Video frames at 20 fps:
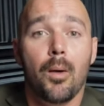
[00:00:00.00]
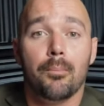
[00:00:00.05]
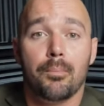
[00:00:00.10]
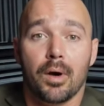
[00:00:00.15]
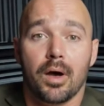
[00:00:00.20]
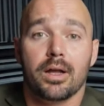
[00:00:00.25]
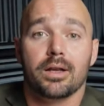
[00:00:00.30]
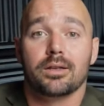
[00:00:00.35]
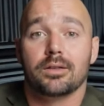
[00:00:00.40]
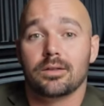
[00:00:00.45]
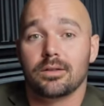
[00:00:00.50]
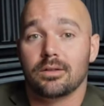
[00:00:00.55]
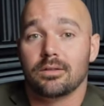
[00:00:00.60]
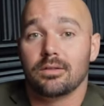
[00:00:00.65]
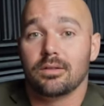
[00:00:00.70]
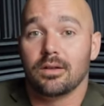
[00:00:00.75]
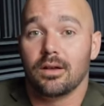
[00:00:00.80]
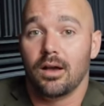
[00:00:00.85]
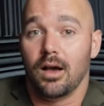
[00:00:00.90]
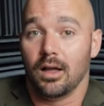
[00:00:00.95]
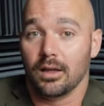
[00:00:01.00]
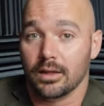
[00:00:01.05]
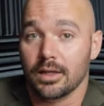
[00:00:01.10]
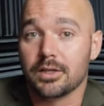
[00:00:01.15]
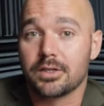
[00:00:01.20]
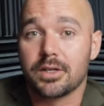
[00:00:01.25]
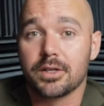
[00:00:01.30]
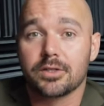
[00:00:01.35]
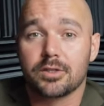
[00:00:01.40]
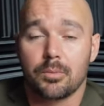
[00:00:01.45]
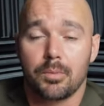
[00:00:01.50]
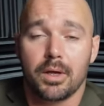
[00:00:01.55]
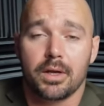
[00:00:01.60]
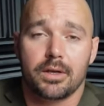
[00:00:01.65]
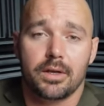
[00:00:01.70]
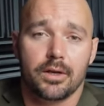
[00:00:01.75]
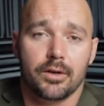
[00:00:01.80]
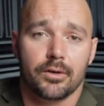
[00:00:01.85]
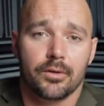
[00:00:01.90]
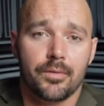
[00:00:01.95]
But a listing is a
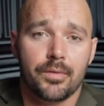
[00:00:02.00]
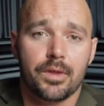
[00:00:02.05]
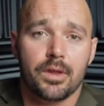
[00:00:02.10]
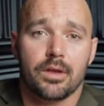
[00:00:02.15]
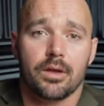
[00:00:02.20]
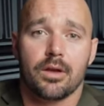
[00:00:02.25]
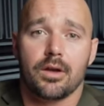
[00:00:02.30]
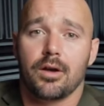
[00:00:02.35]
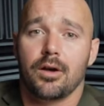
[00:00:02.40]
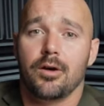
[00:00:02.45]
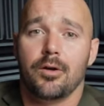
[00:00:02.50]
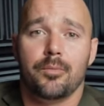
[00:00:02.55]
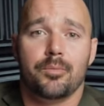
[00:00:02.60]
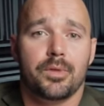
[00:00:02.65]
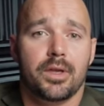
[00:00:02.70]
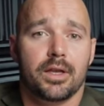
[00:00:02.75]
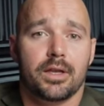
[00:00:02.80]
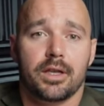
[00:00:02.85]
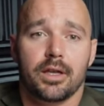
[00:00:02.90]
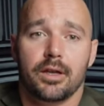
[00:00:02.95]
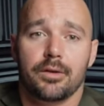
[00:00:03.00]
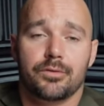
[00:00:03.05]
big deal. Um, it